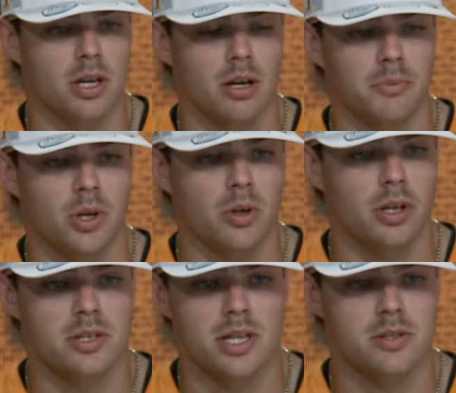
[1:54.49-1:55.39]

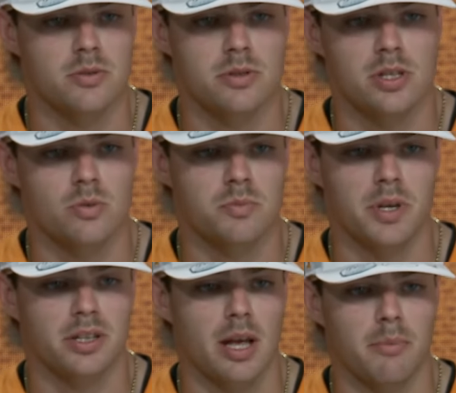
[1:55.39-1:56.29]
This was
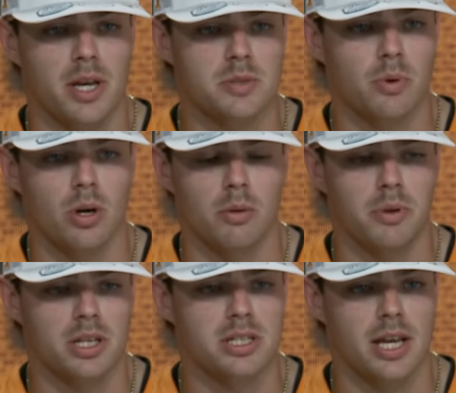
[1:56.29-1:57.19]
big time baseball on a
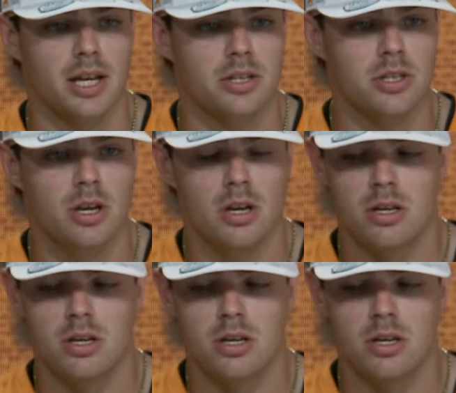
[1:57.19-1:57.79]
big stage.